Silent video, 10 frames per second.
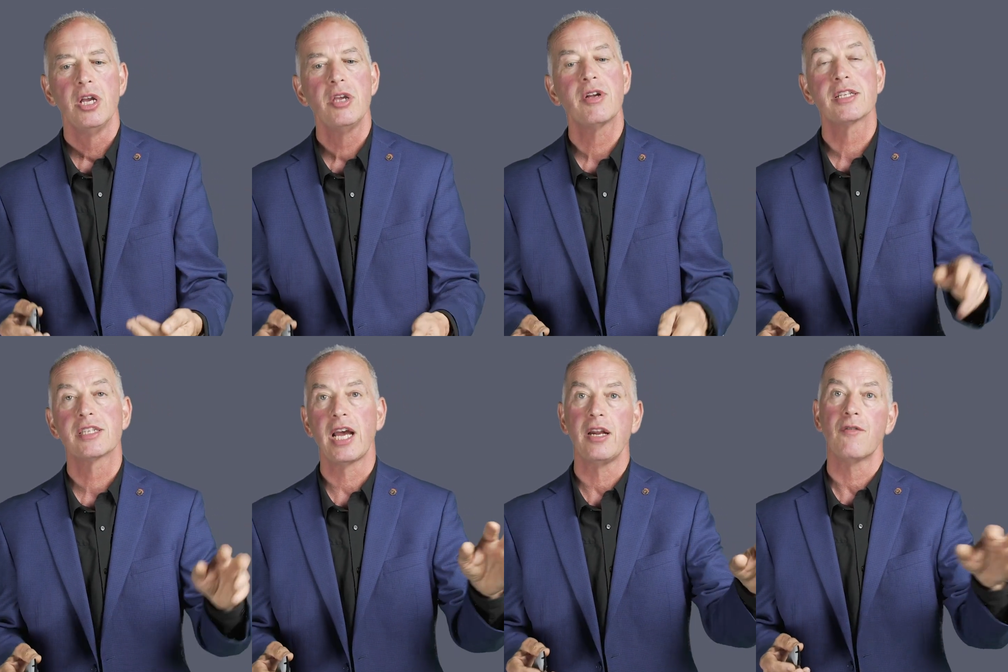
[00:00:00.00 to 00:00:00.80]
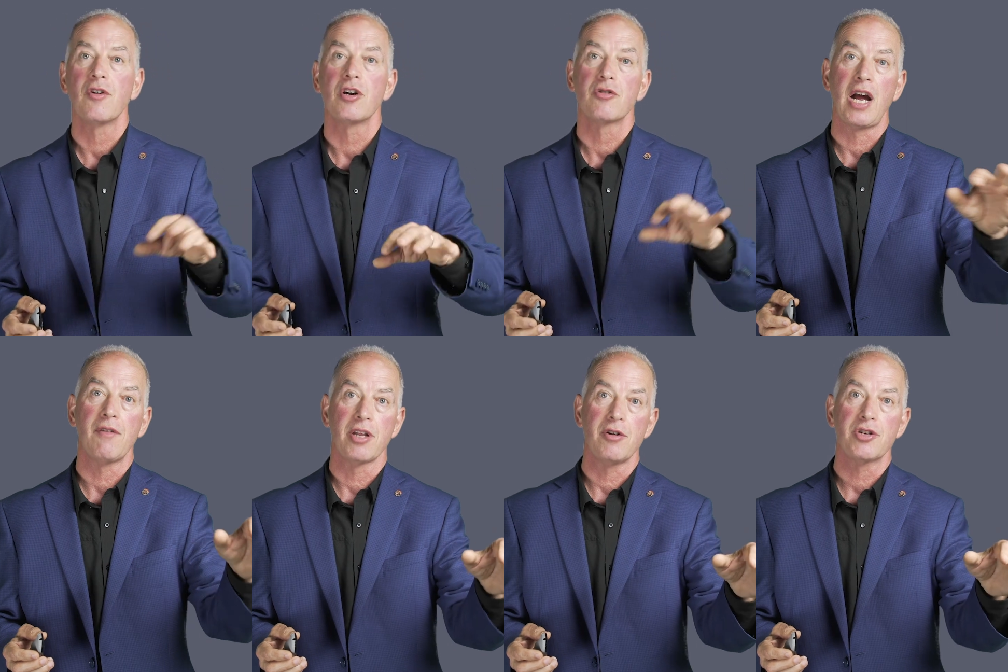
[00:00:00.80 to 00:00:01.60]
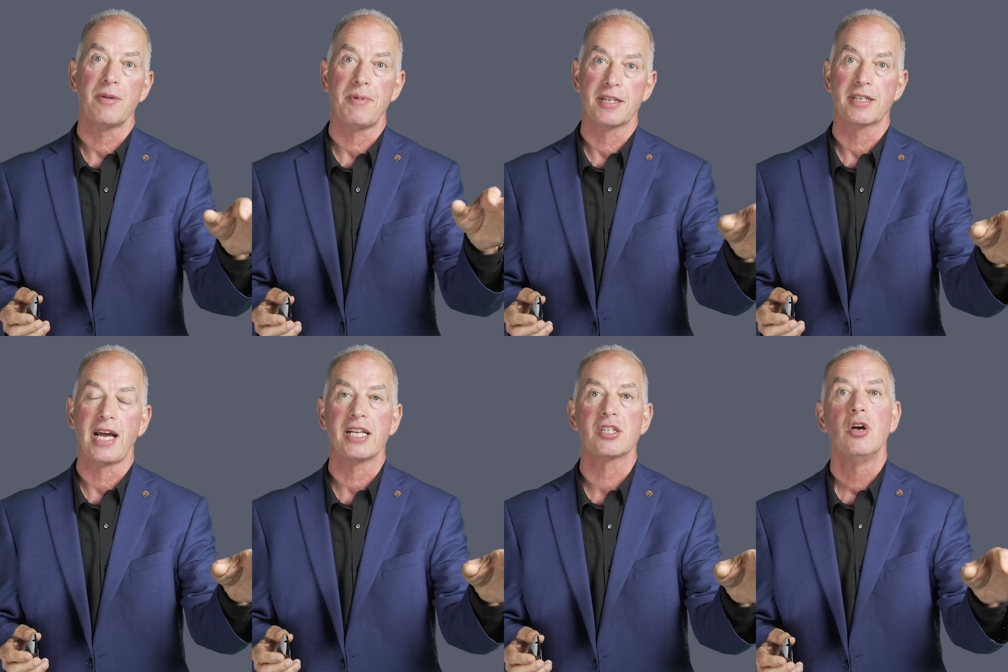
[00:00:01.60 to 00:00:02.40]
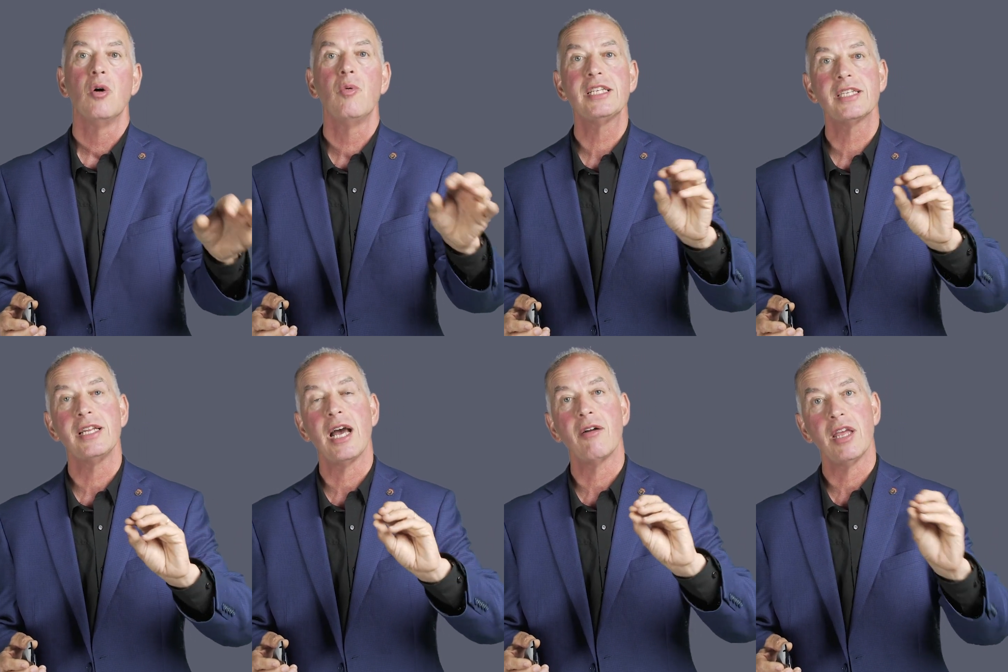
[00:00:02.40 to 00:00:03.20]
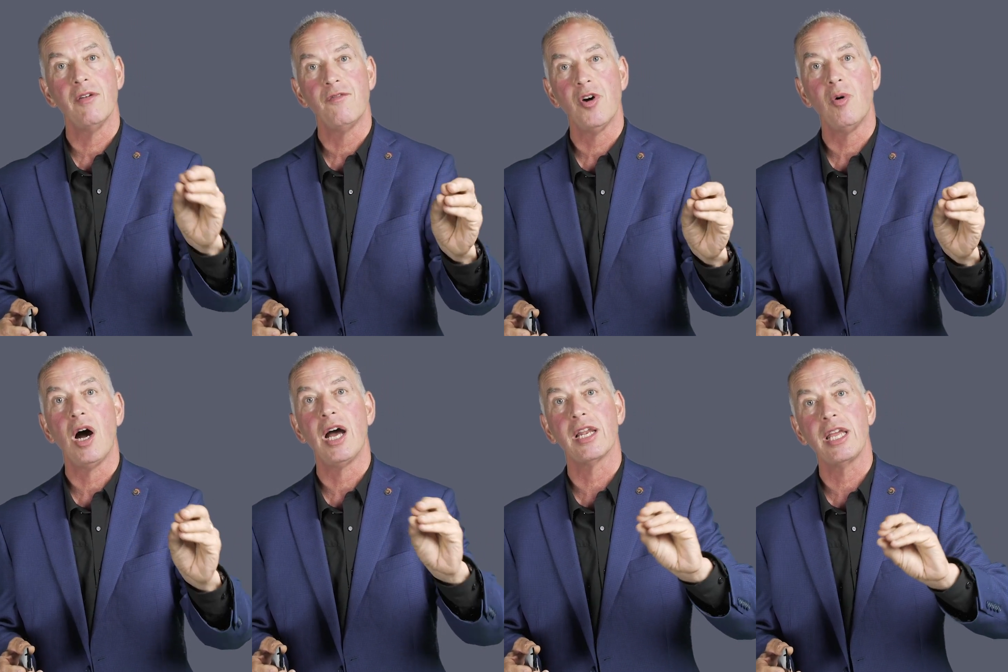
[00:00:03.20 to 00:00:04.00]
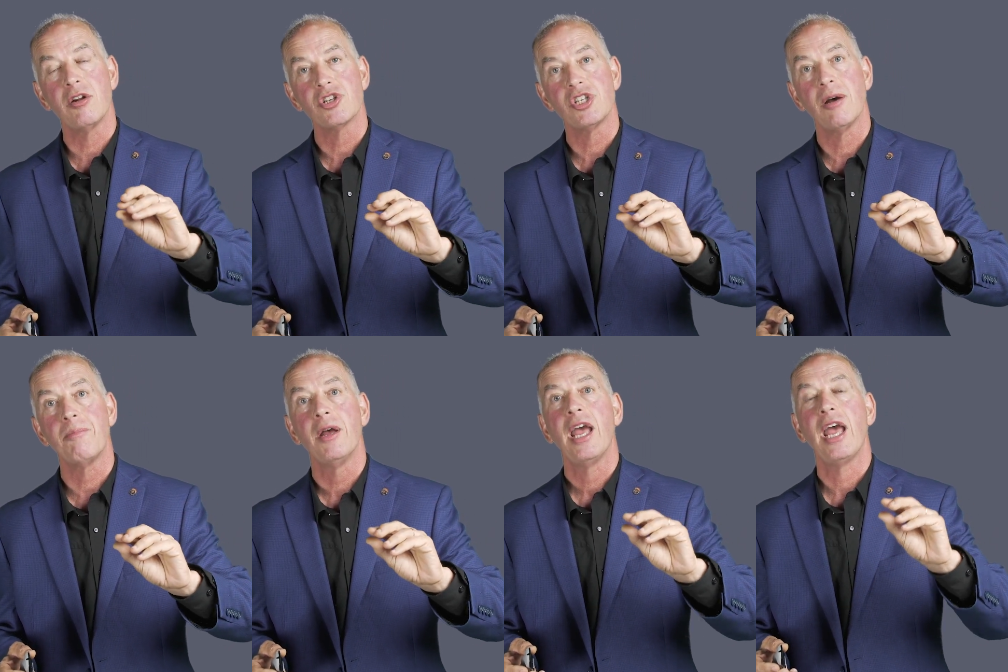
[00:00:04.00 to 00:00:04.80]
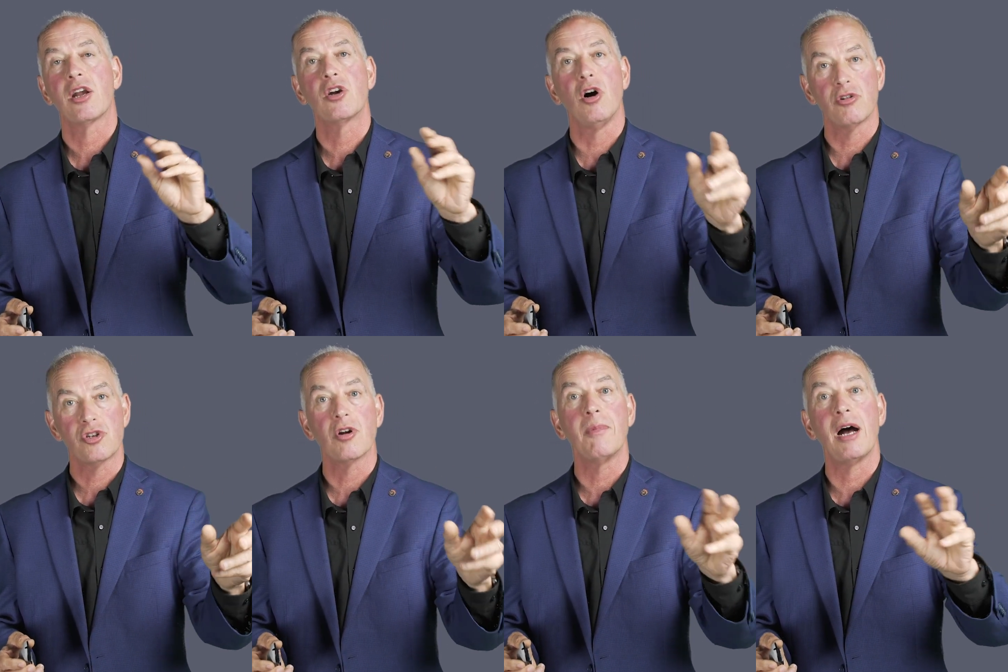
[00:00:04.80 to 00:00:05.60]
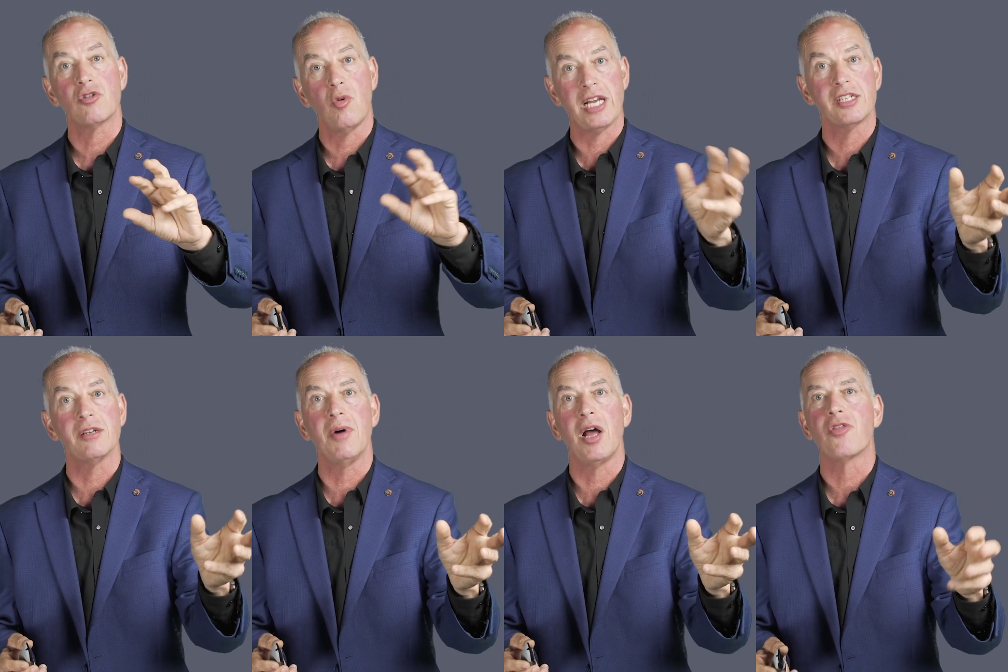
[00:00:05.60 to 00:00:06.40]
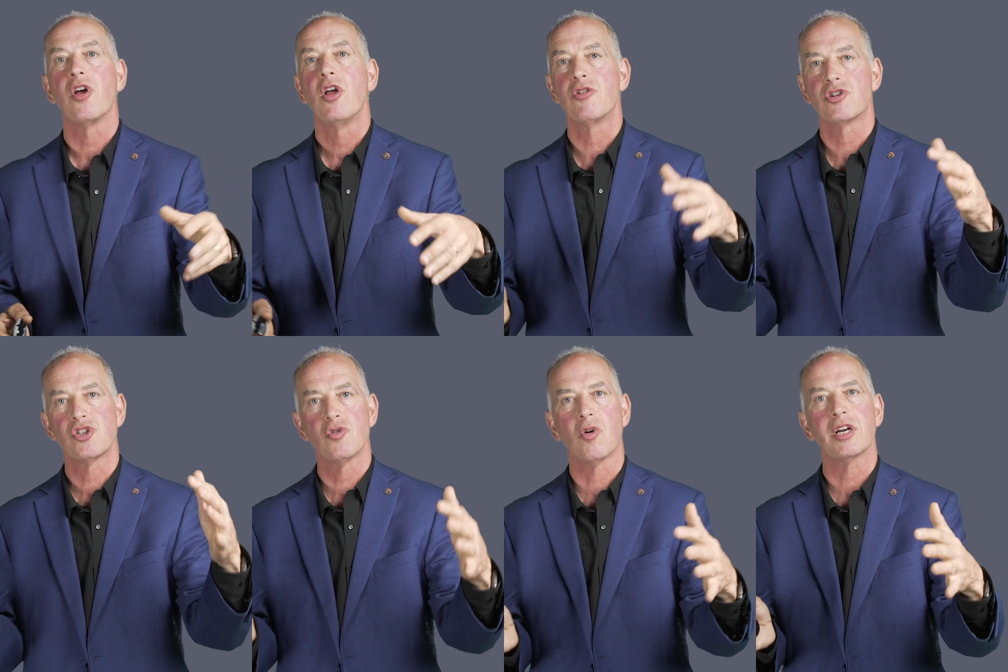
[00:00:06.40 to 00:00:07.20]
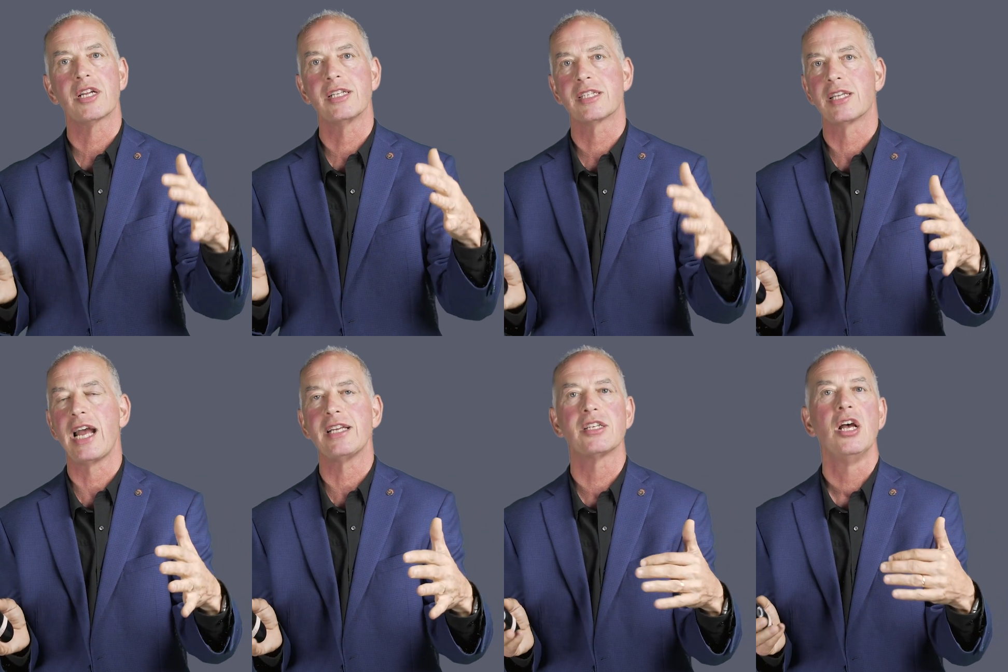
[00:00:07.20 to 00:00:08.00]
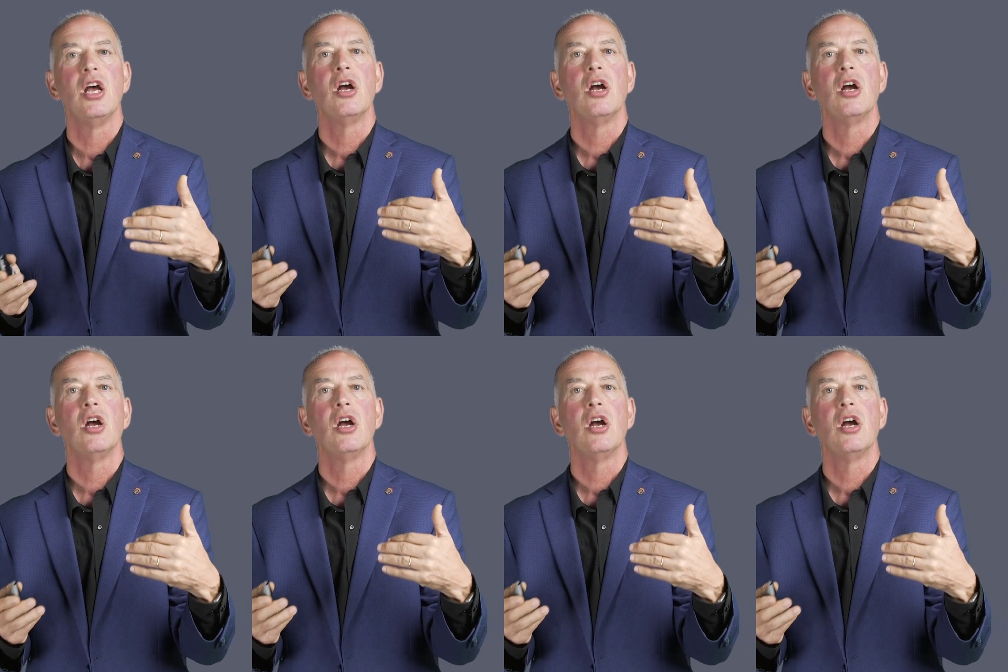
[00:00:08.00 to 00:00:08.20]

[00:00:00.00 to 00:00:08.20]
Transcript: You can sign up for our Drive Leadership Insights. We send out info on leadership and culture about twice a month. They're short, concise,